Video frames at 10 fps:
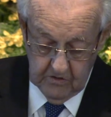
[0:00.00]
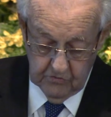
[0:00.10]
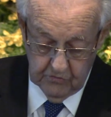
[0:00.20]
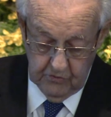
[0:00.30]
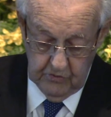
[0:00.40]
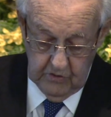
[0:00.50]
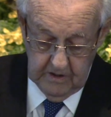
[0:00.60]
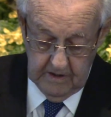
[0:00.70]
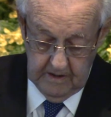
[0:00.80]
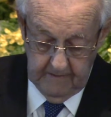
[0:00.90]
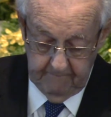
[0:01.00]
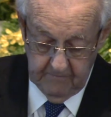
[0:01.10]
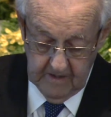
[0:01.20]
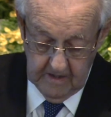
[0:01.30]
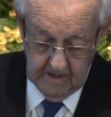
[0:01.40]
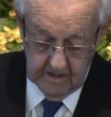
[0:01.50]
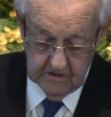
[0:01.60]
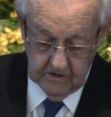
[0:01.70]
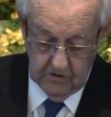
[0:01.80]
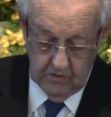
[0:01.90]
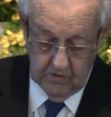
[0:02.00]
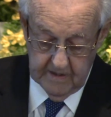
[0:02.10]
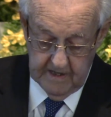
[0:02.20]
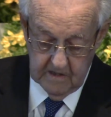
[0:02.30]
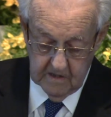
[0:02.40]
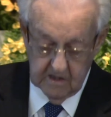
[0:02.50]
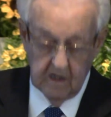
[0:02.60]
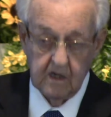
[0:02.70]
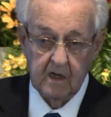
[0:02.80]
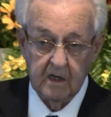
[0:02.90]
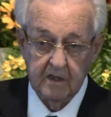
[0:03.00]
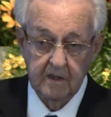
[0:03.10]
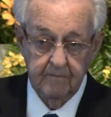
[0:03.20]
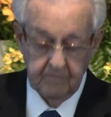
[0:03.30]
Truly in the Lord our God